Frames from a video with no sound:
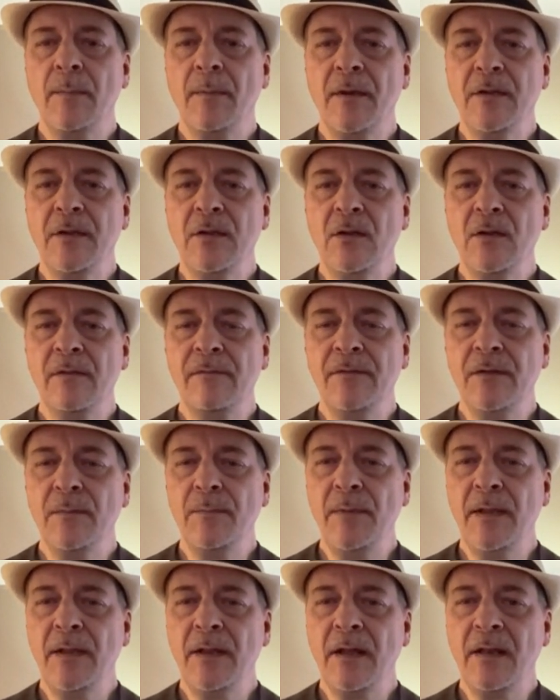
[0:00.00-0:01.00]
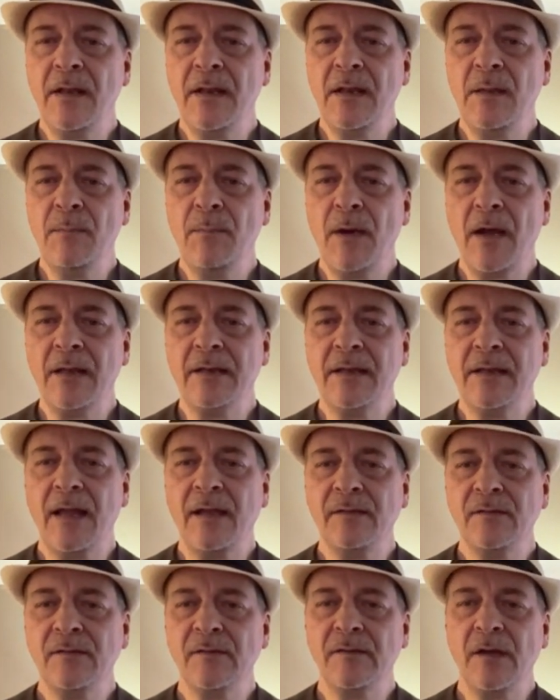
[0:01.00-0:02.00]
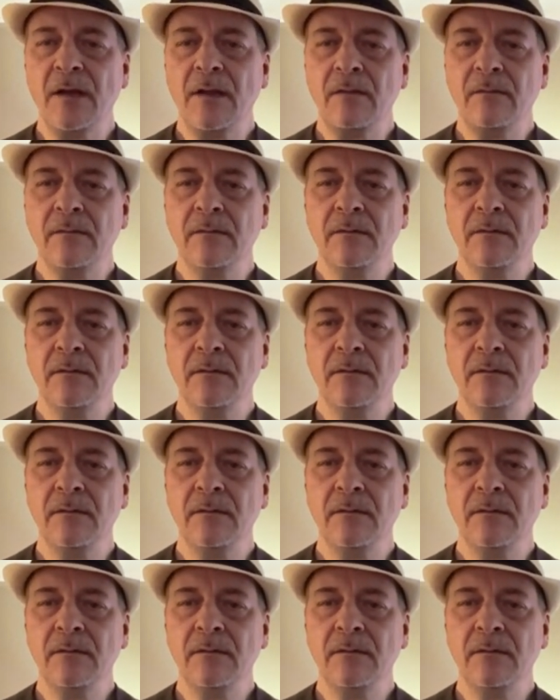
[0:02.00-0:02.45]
about you? Have you been on any podcasts yourself?